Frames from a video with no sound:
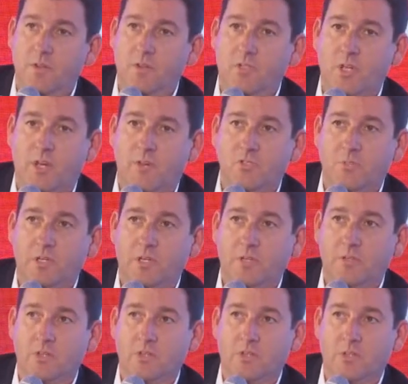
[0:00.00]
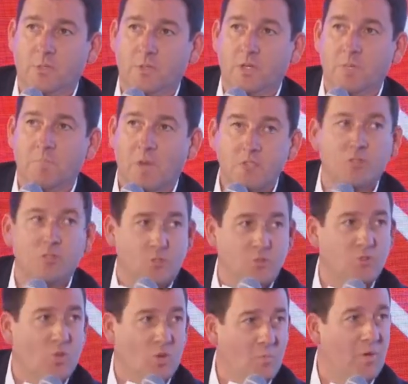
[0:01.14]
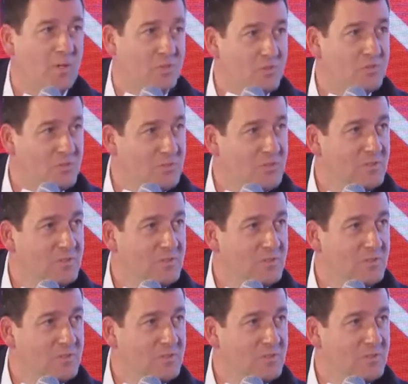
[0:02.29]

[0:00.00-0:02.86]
the challenge of being in digital is we can measure so much